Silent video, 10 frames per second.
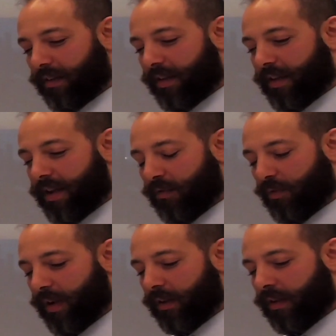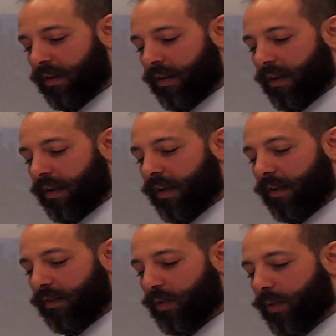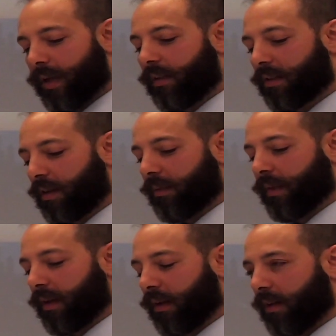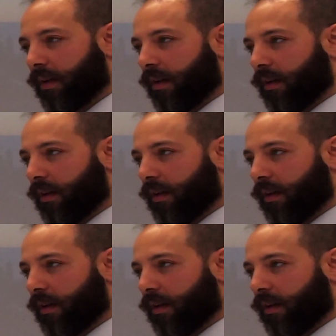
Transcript: he had tweeted something